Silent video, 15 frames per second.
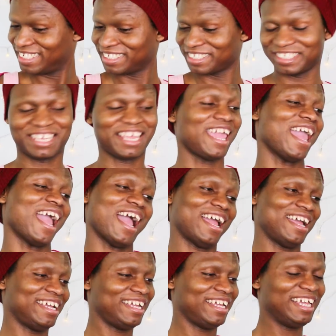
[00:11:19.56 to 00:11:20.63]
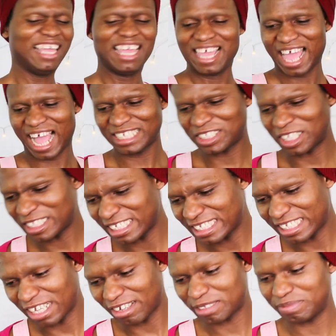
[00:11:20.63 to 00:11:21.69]
Yeah. And something
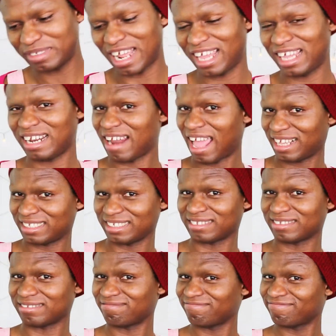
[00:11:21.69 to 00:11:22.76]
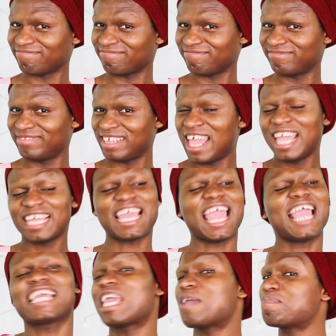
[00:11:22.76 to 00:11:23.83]
tells me that he likes it.
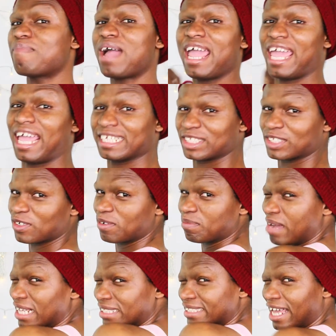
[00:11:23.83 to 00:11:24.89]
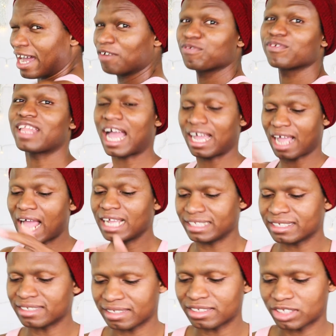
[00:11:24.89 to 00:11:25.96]
Can't keep my hands to myself. That I
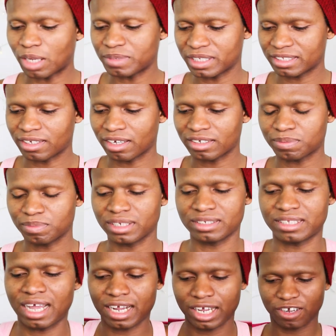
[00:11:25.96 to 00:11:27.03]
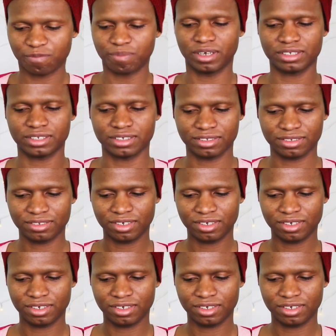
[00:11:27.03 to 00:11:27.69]
think something tells me he's that kind of person.